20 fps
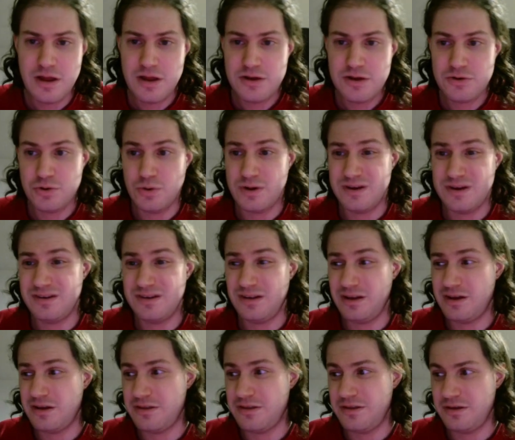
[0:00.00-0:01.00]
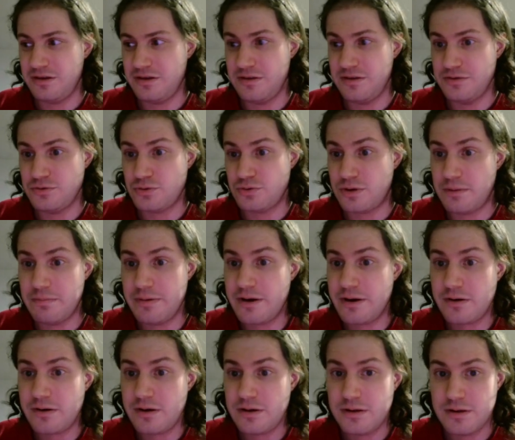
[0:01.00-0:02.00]
took until like I think the Trump
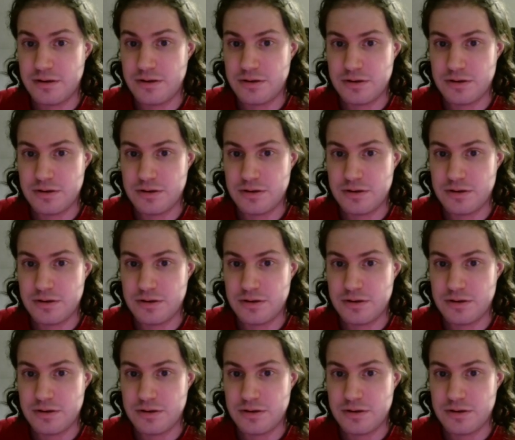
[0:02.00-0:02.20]
era